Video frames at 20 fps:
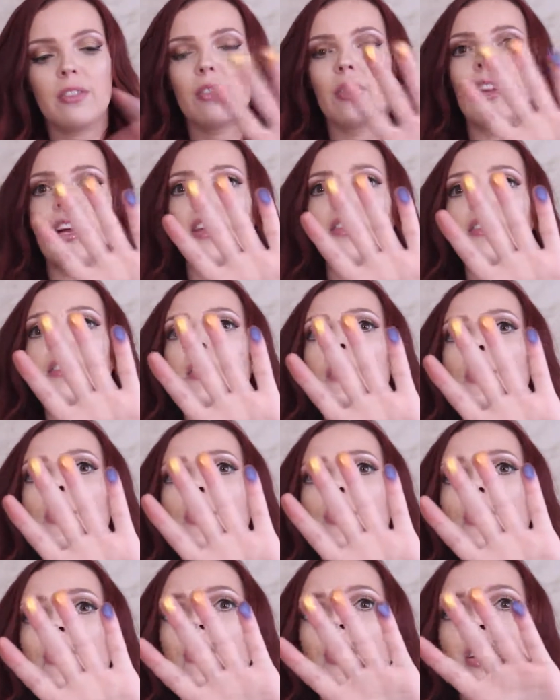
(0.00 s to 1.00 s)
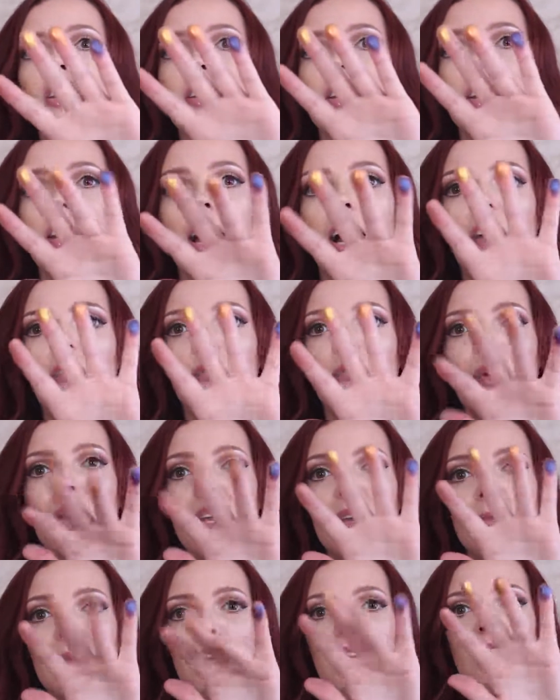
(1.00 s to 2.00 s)
So that's those. Like, they have
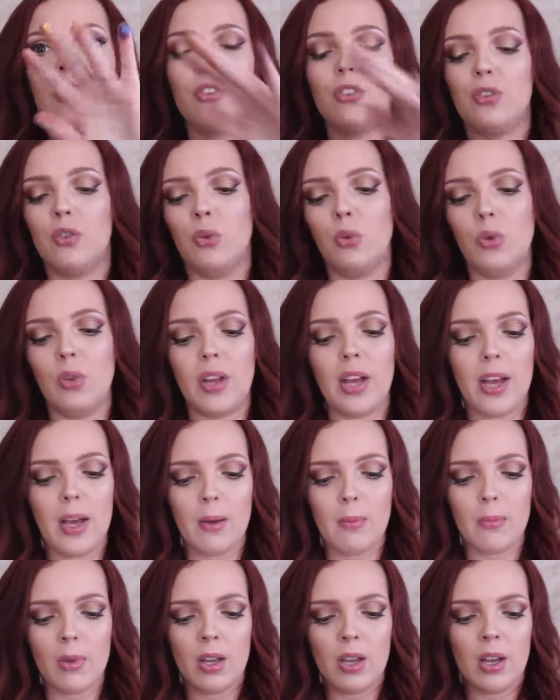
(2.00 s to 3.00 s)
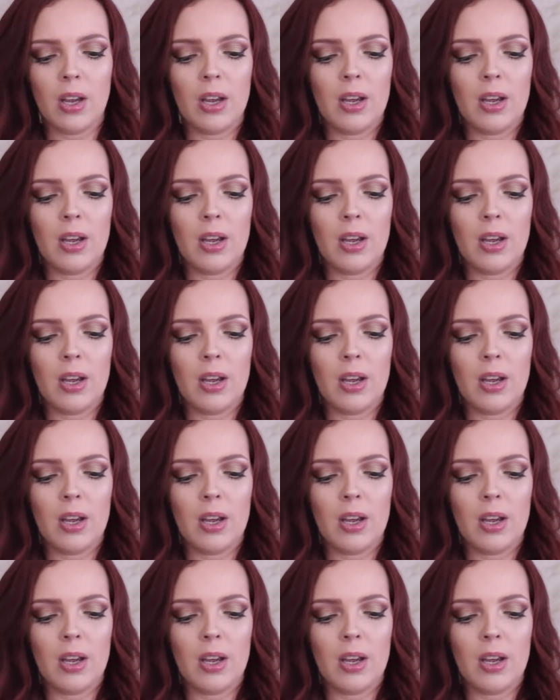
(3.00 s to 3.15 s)
pigment to them.